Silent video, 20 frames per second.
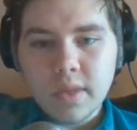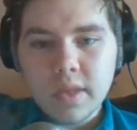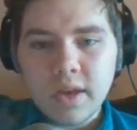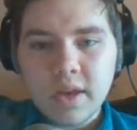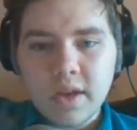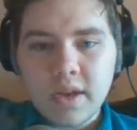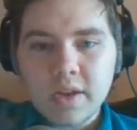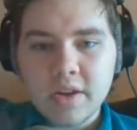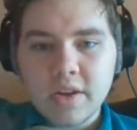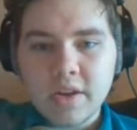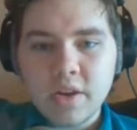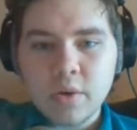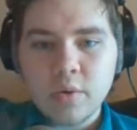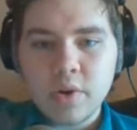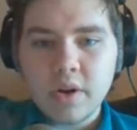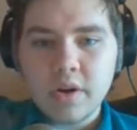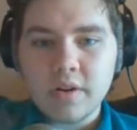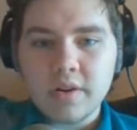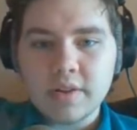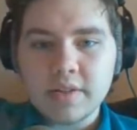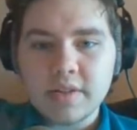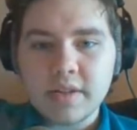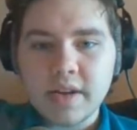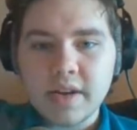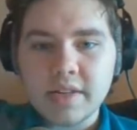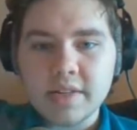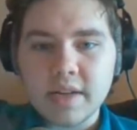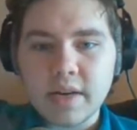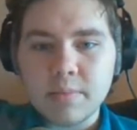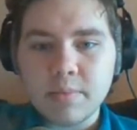and here we are. It is
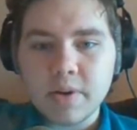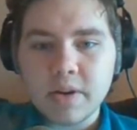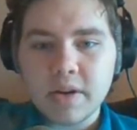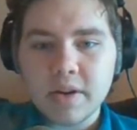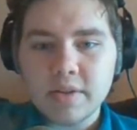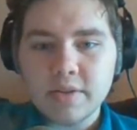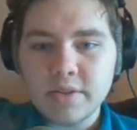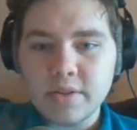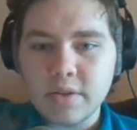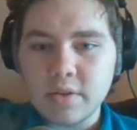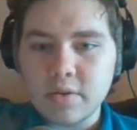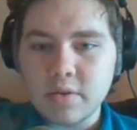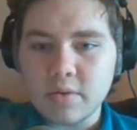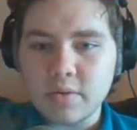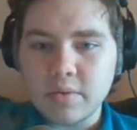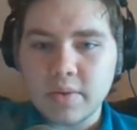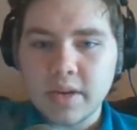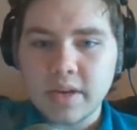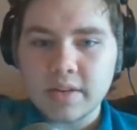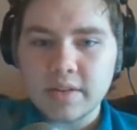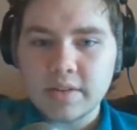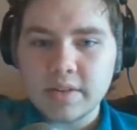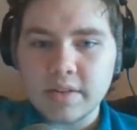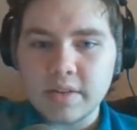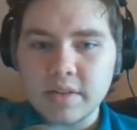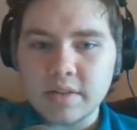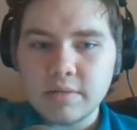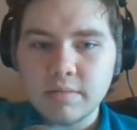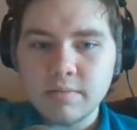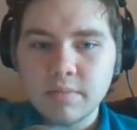nighttime right now, so can't
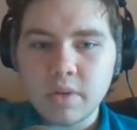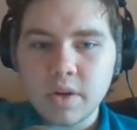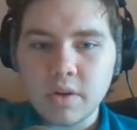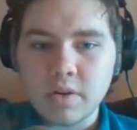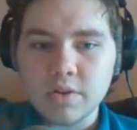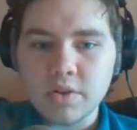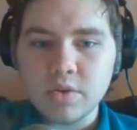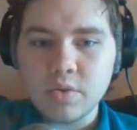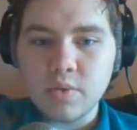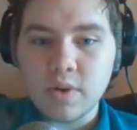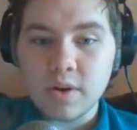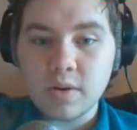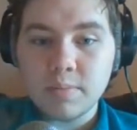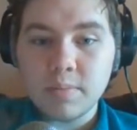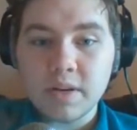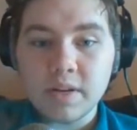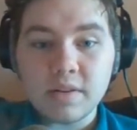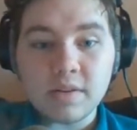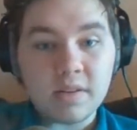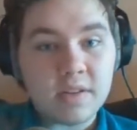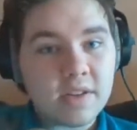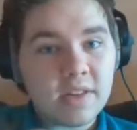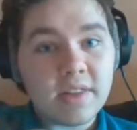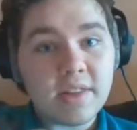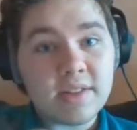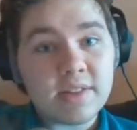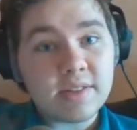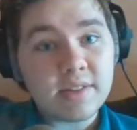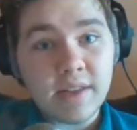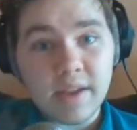see all too well, but look at
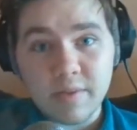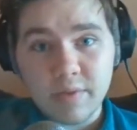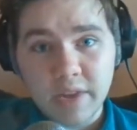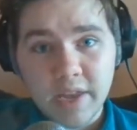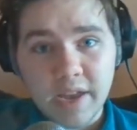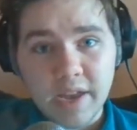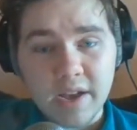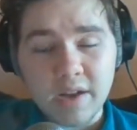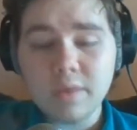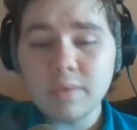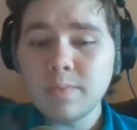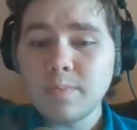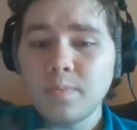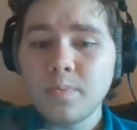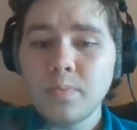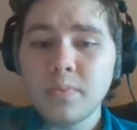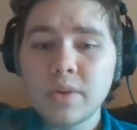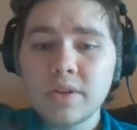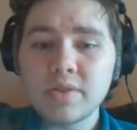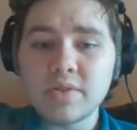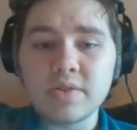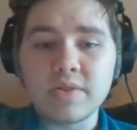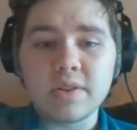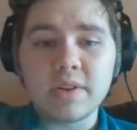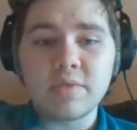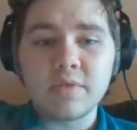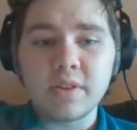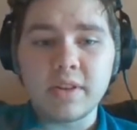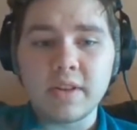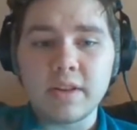this. They have a cow, so they're
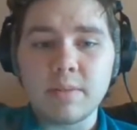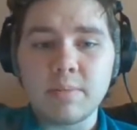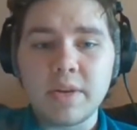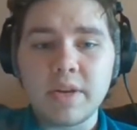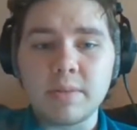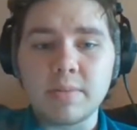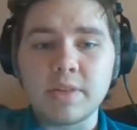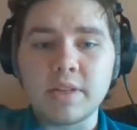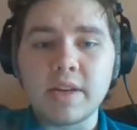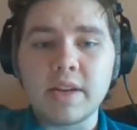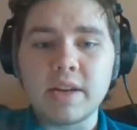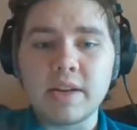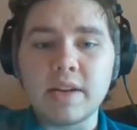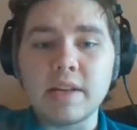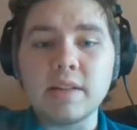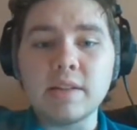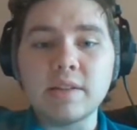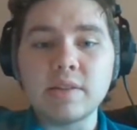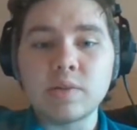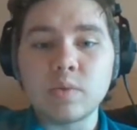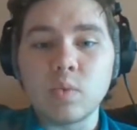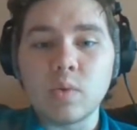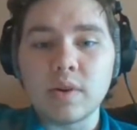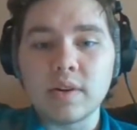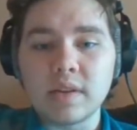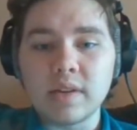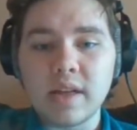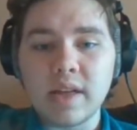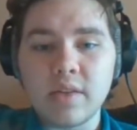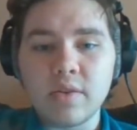definitely going to be able to get at least
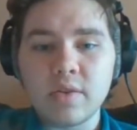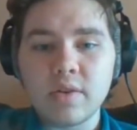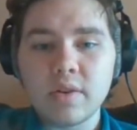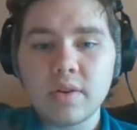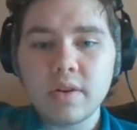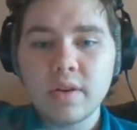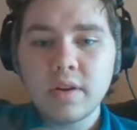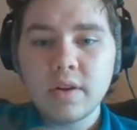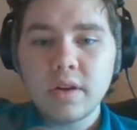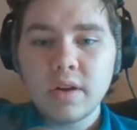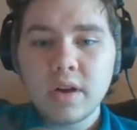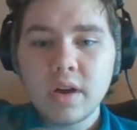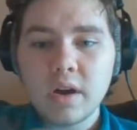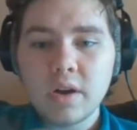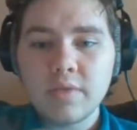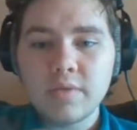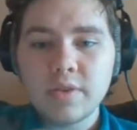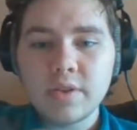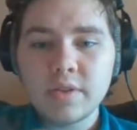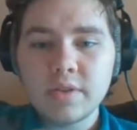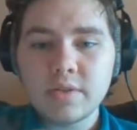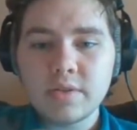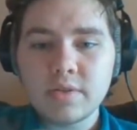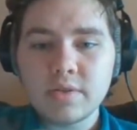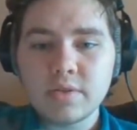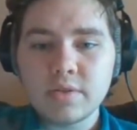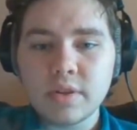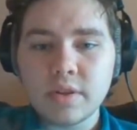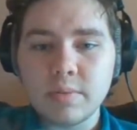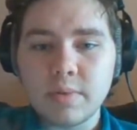1 leather off this. They're
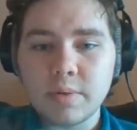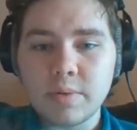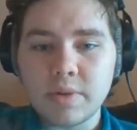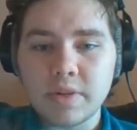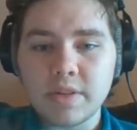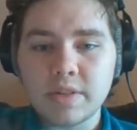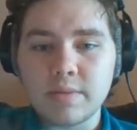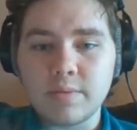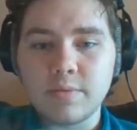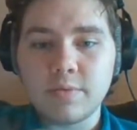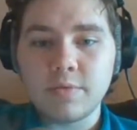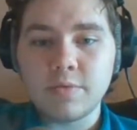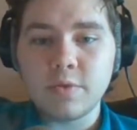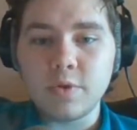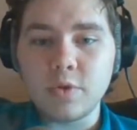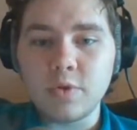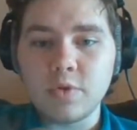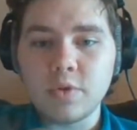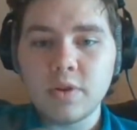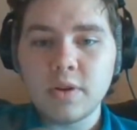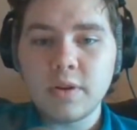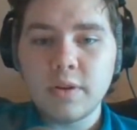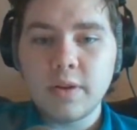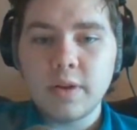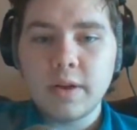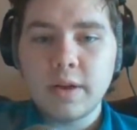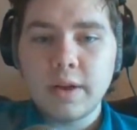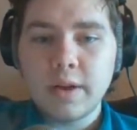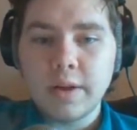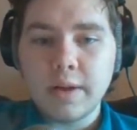also going to be able to get some food,
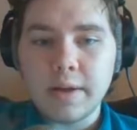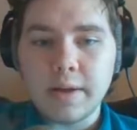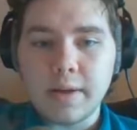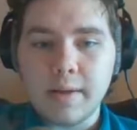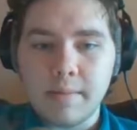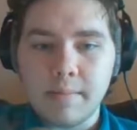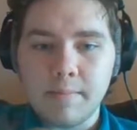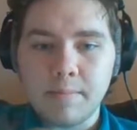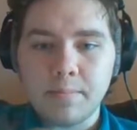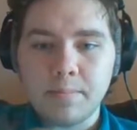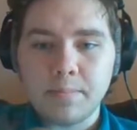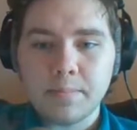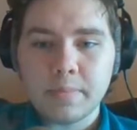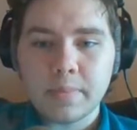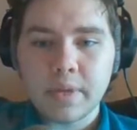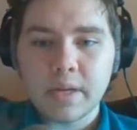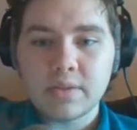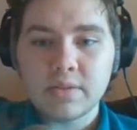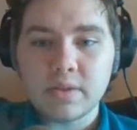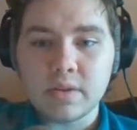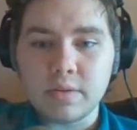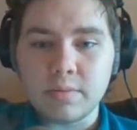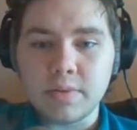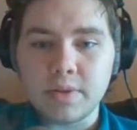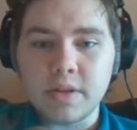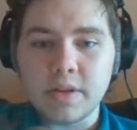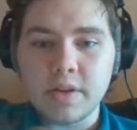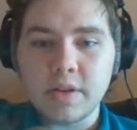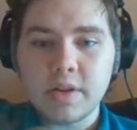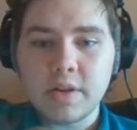so that'll be
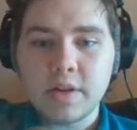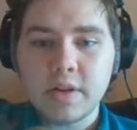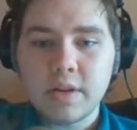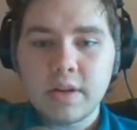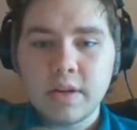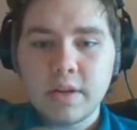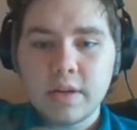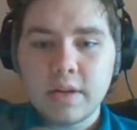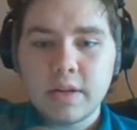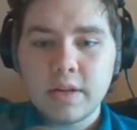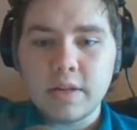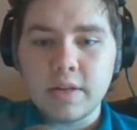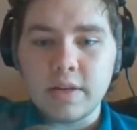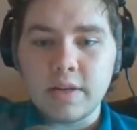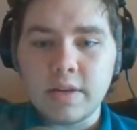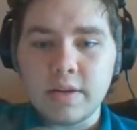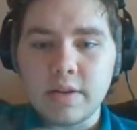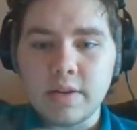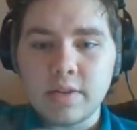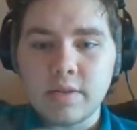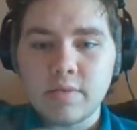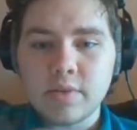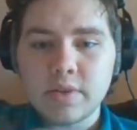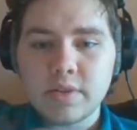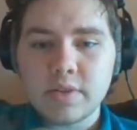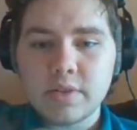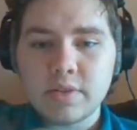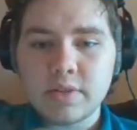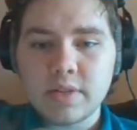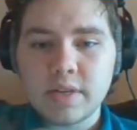good. The
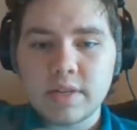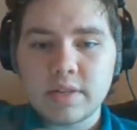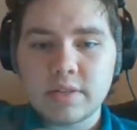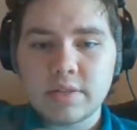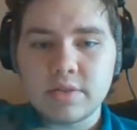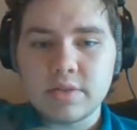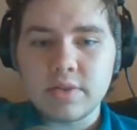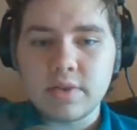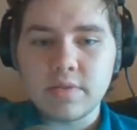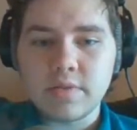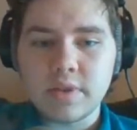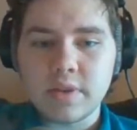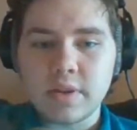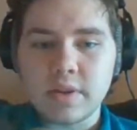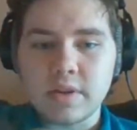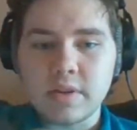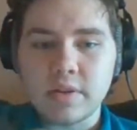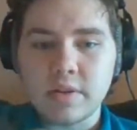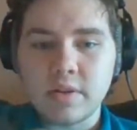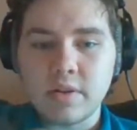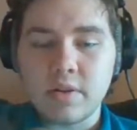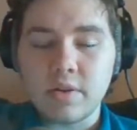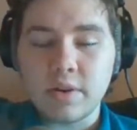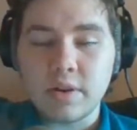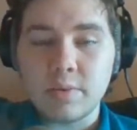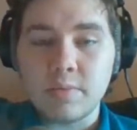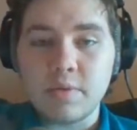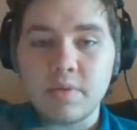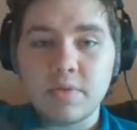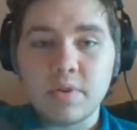Redstone Assassins are definitely going
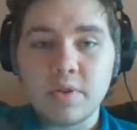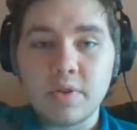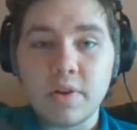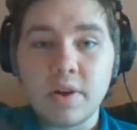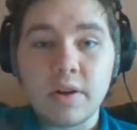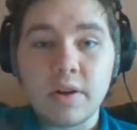to be very